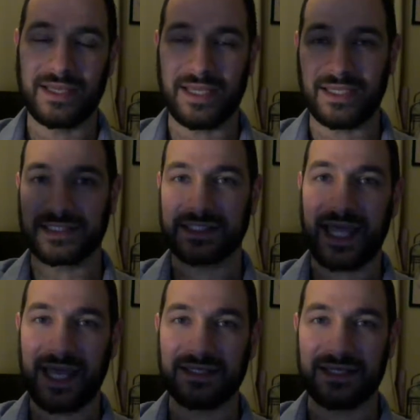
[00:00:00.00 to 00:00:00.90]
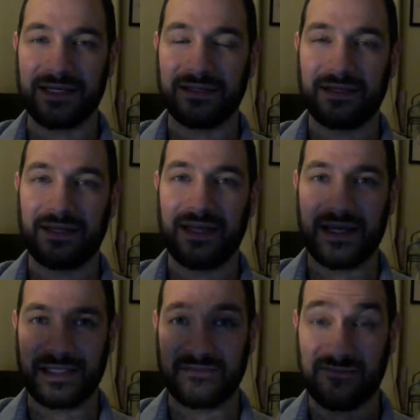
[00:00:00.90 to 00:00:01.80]
it gets scanned in, it
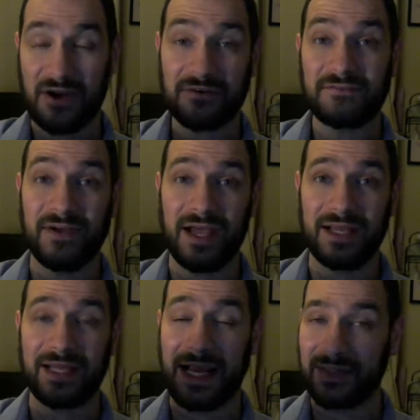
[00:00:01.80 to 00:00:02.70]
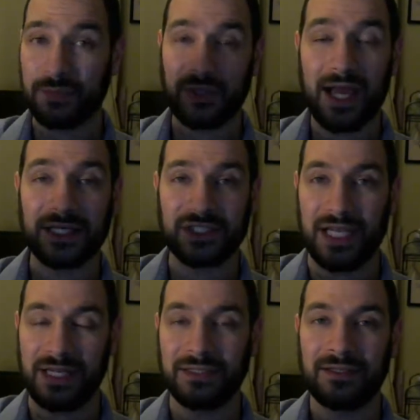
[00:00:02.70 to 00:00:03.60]
gets verified on the
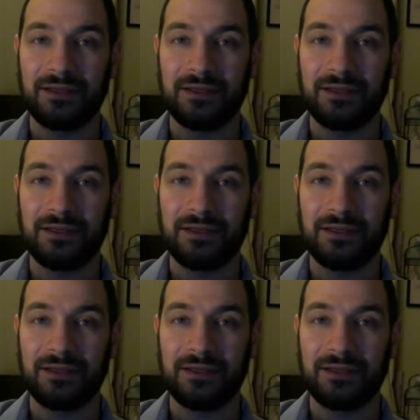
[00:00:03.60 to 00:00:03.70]
blockchain